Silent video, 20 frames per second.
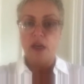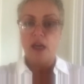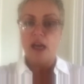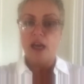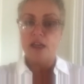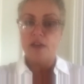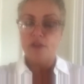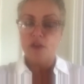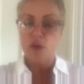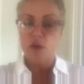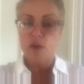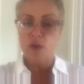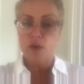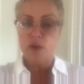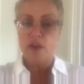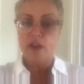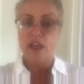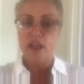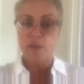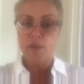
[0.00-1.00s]
And if you
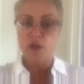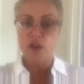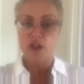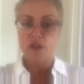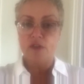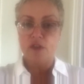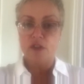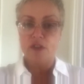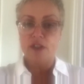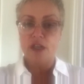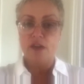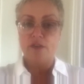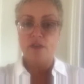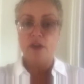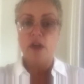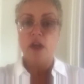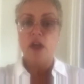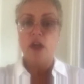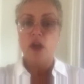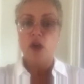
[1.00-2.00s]
don't think much of yourself,
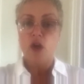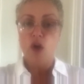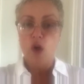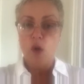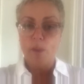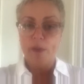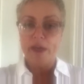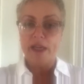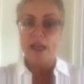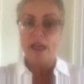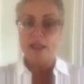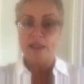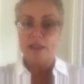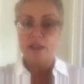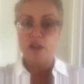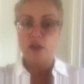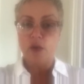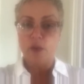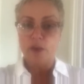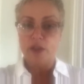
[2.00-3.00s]
nobody else
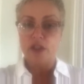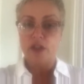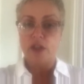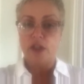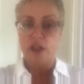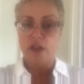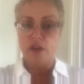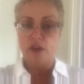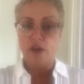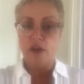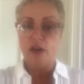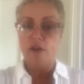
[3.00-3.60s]
is going to either.